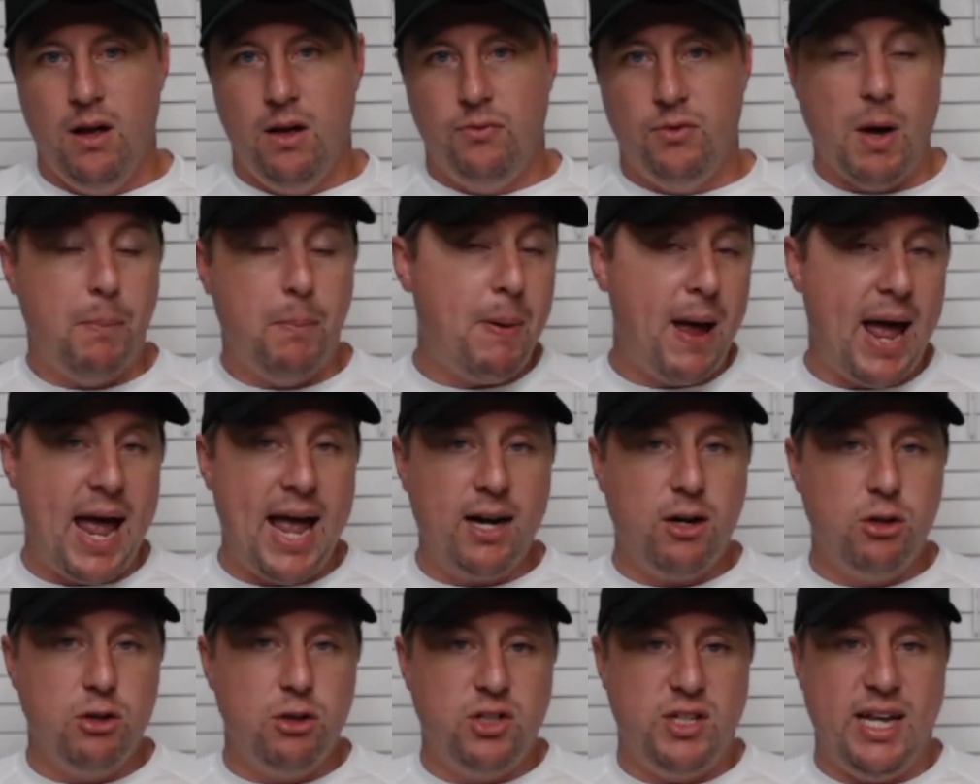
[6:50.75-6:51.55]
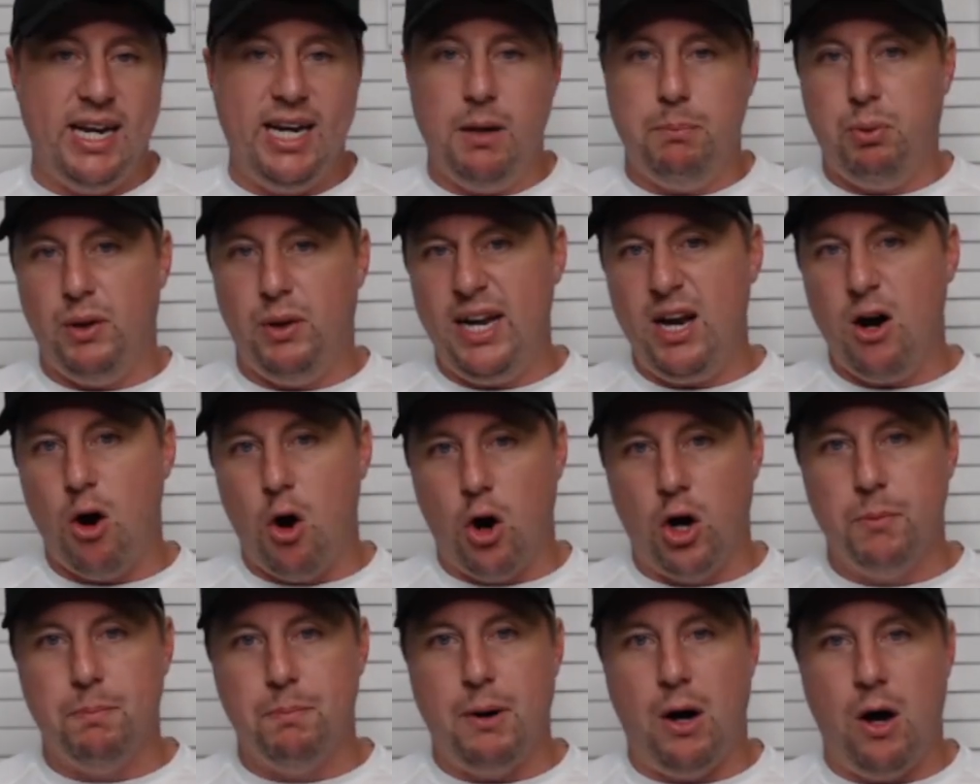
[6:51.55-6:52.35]
The Packers, they could play
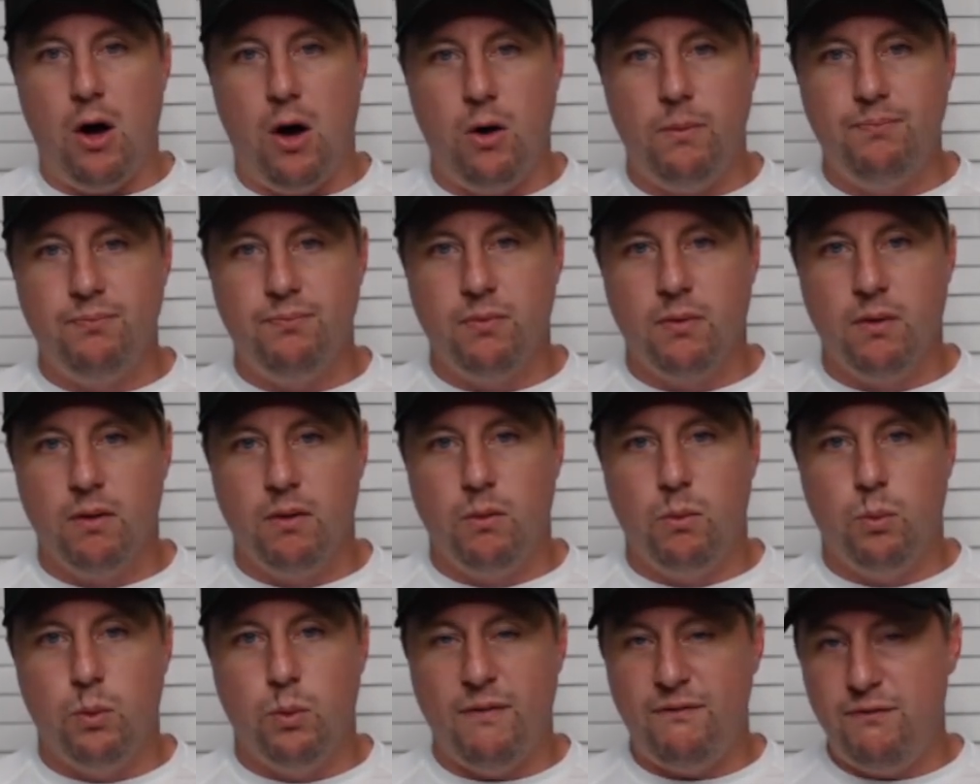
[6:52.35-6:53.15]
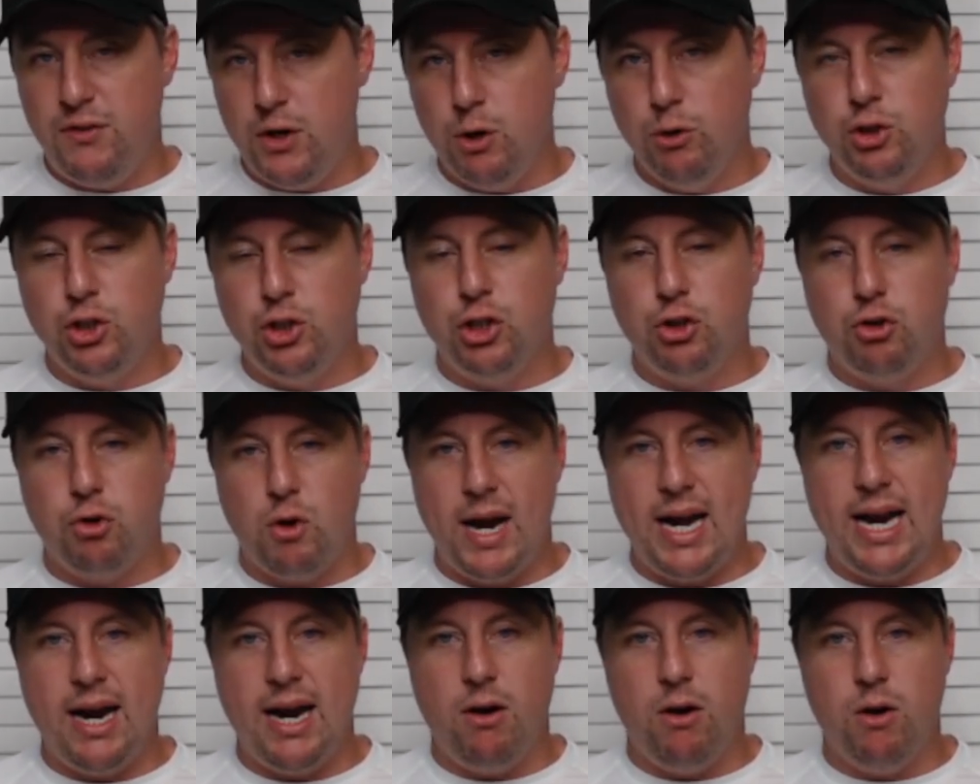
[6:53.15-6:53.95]
hardball, refuse to
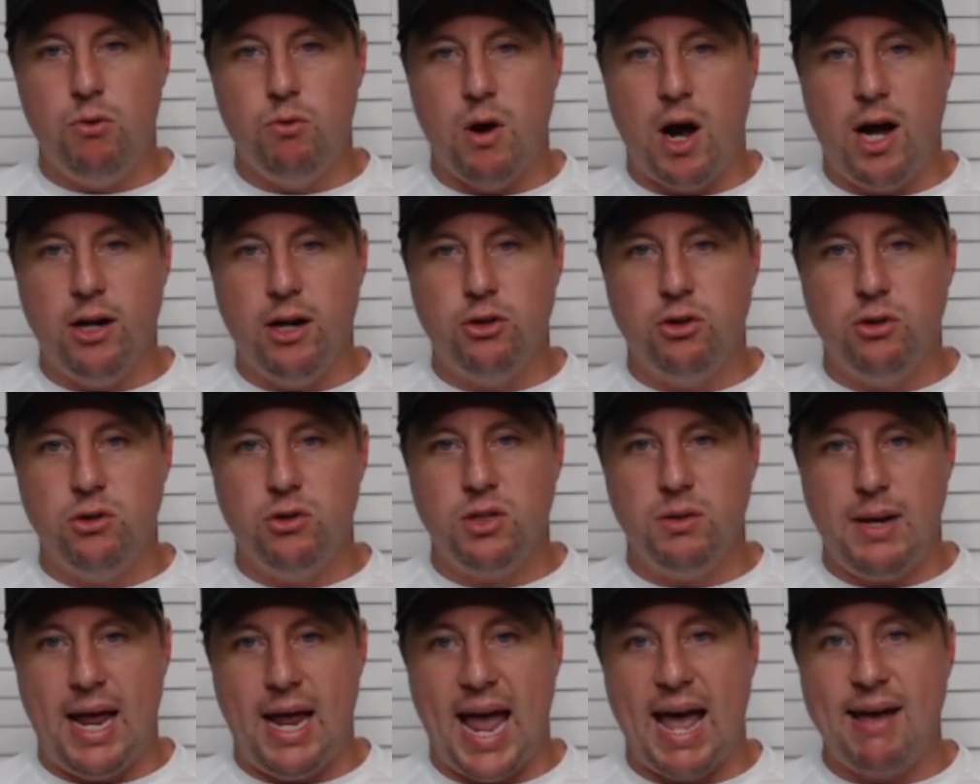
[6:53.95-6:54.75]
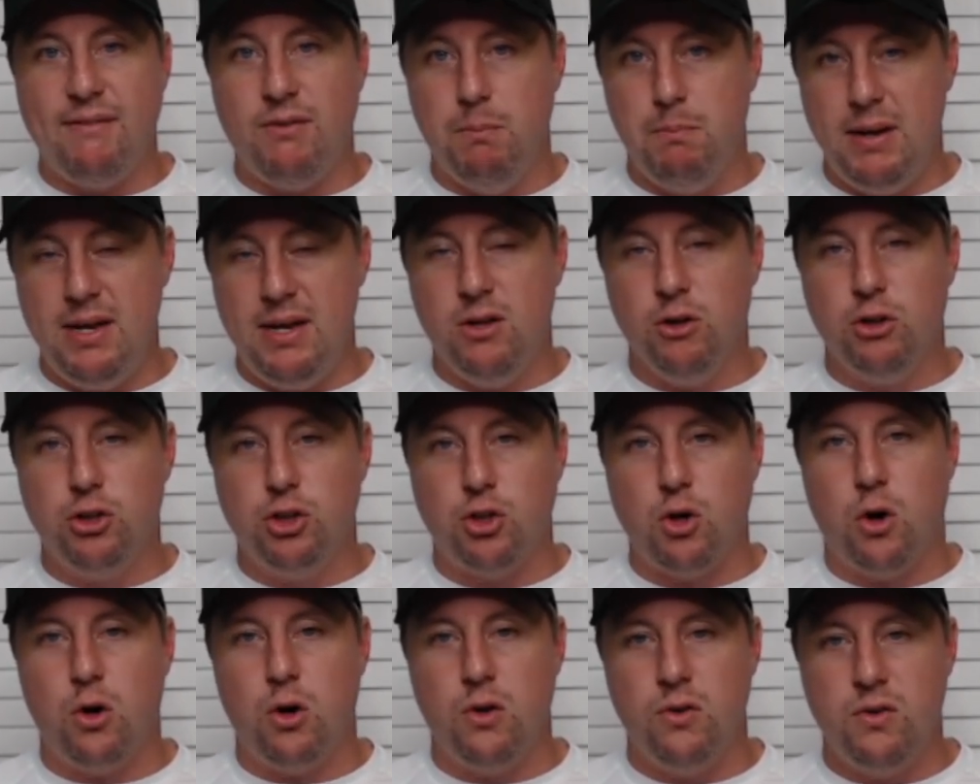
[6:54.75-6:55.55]
trade Aaron Rodgers, and have him be their
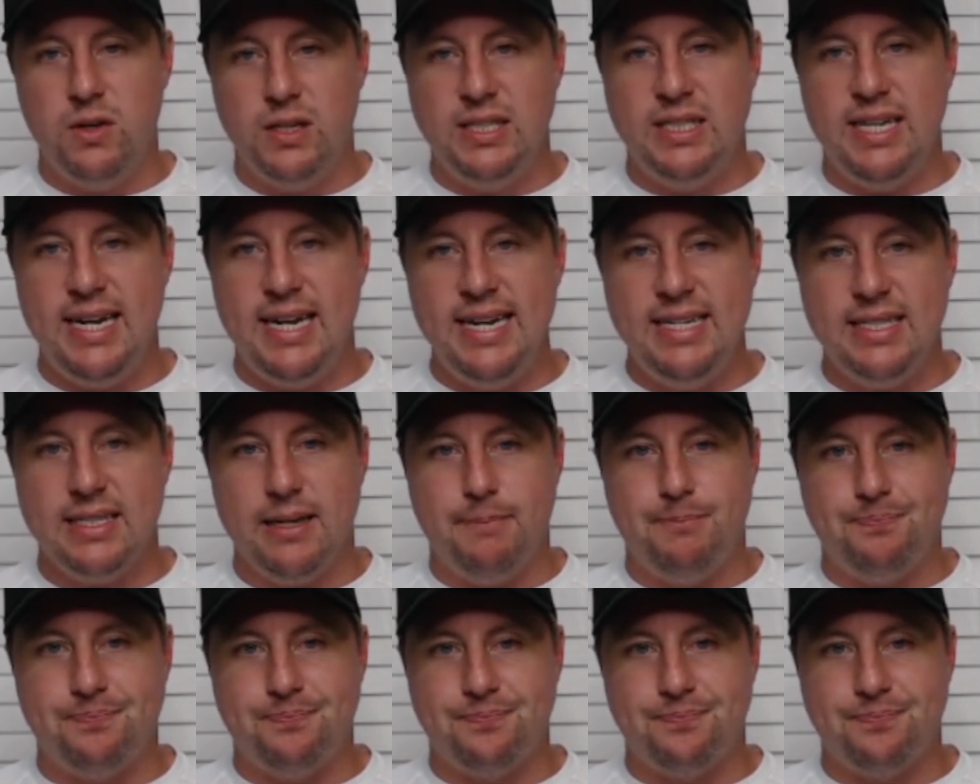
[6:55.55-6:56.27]
starter this season.